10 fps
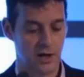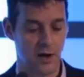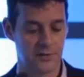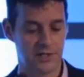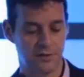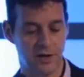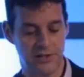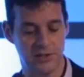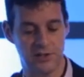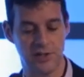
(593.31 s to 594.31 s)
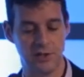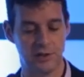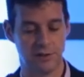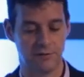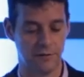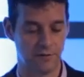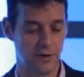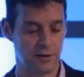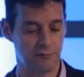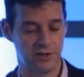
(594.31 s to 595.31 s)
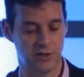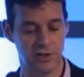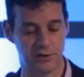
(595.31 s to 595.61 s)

are the devices used for further research